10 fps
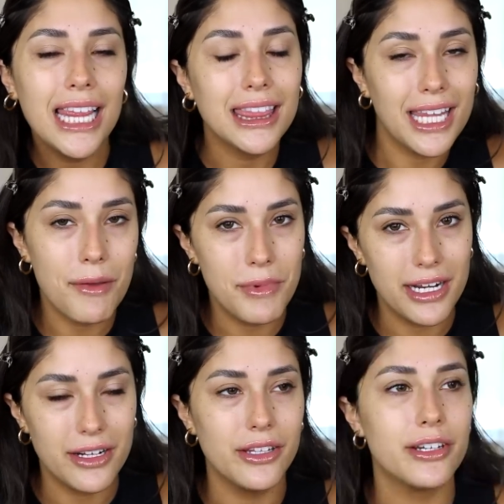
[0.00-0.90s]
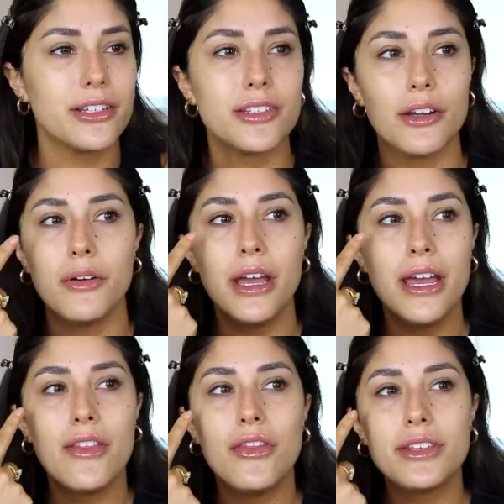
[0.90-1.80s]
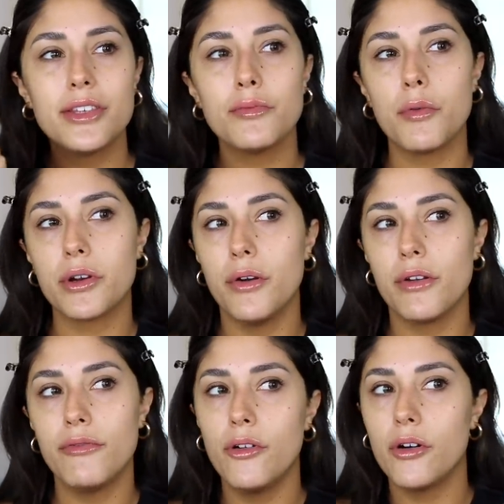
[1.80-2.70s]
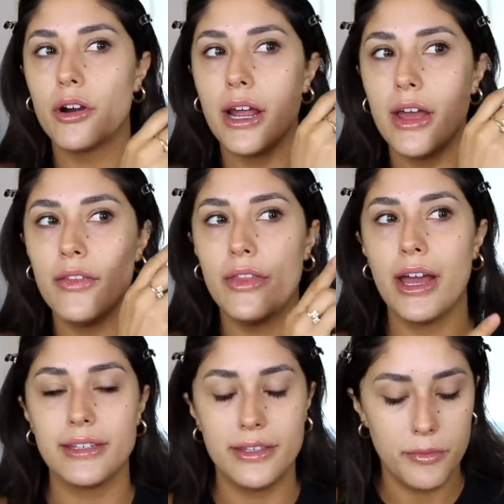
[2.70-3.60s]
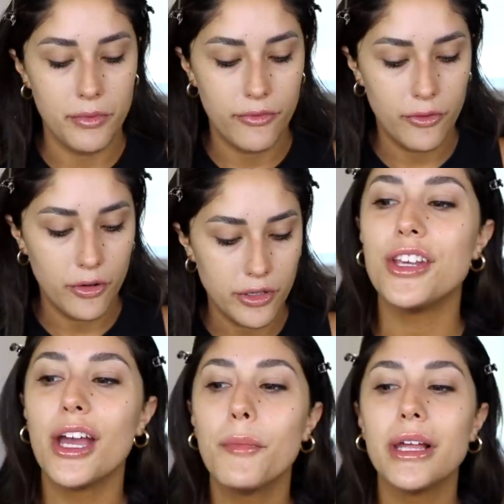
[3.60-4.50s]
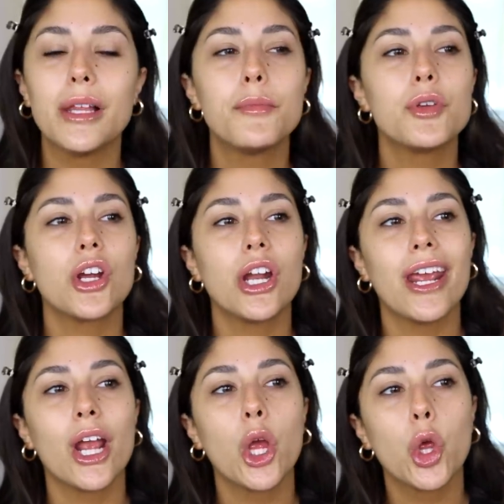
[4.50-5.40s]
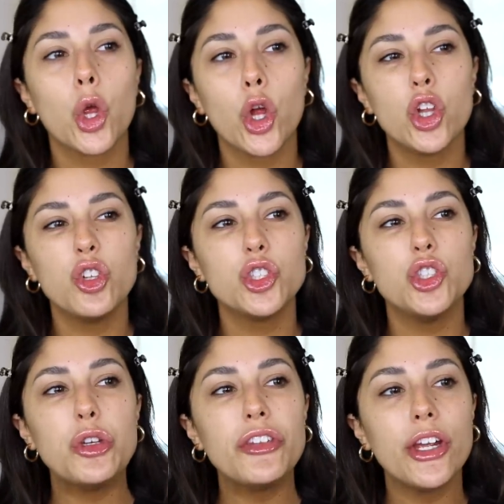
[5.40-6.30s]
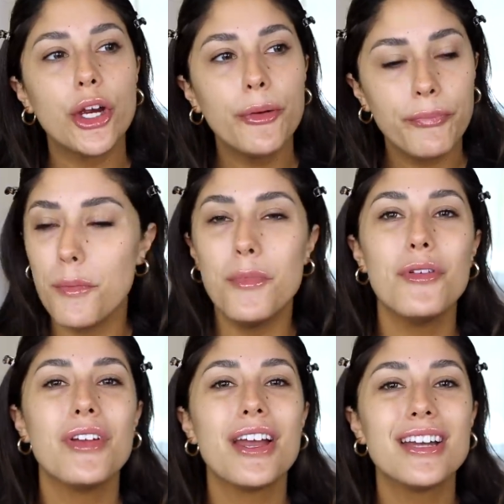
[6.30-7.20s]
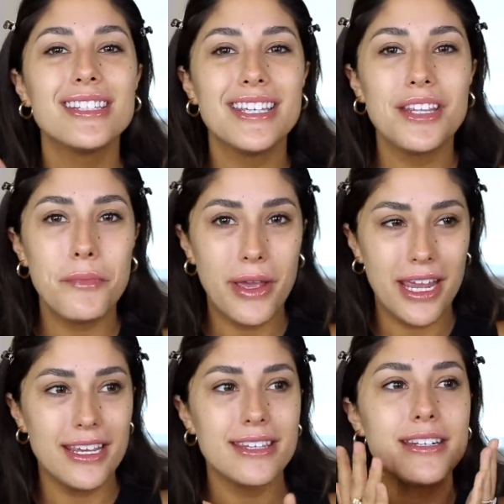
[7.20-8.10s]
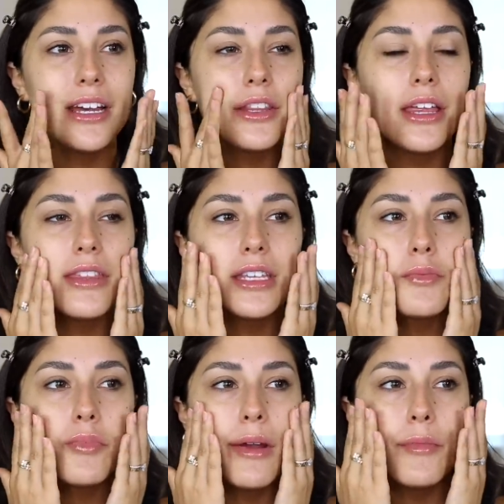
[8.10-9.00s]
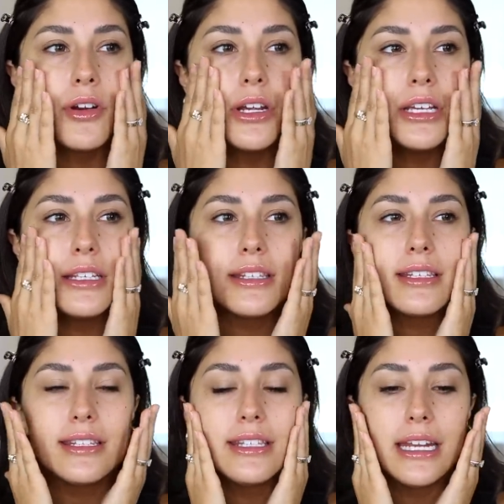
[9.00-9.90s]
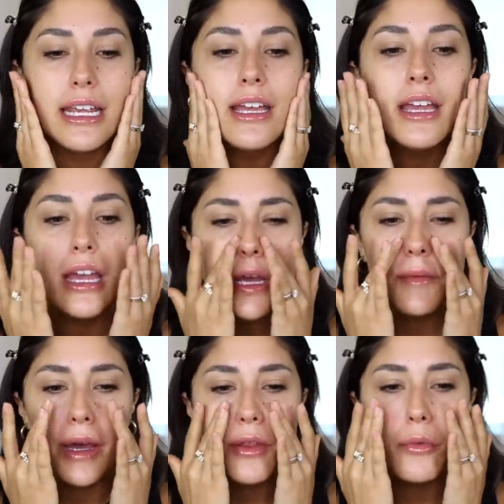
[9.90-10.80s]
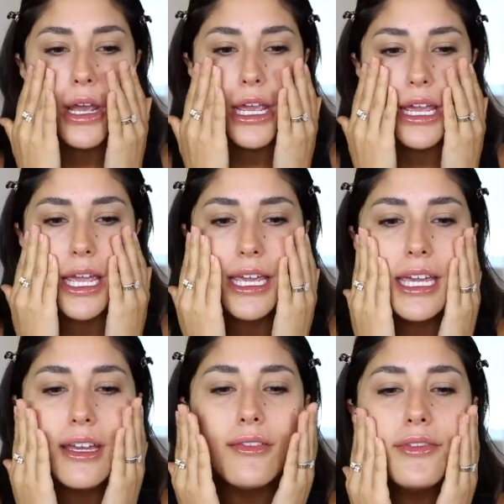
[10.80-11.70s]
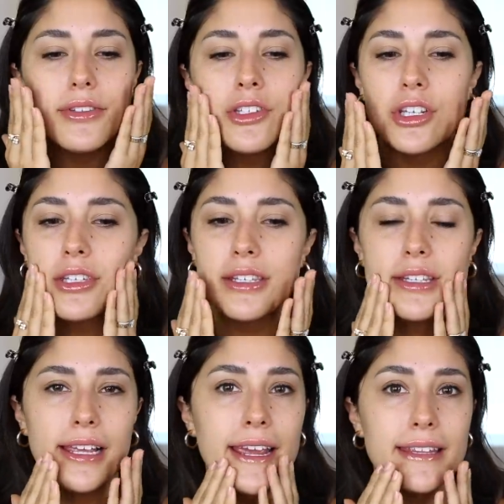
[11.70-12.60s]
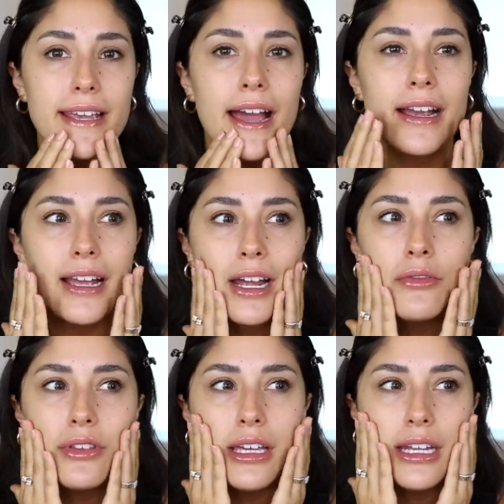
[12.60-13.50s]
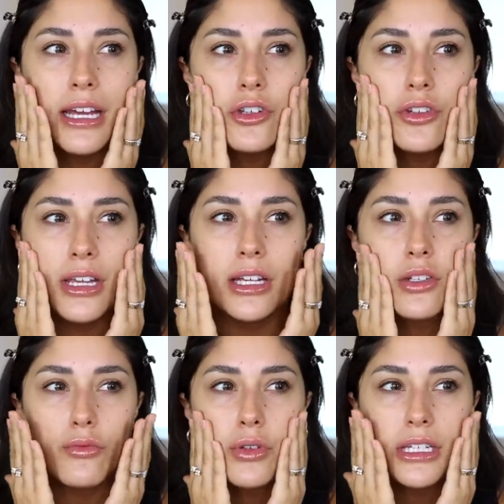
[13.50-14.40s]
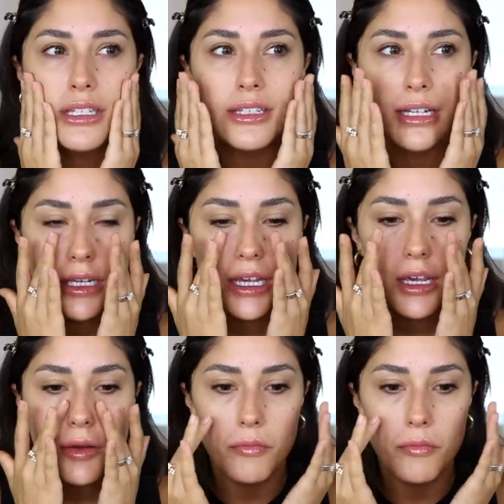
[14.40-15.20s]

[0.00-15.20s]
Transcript: laminated look. So this is what we're going for and that's the before. See how my lips are getting a little juicier. Moving on to the base, now that this primer is sitting. By the way, it gives just a slight tack. I don't think it actually gets really sticky,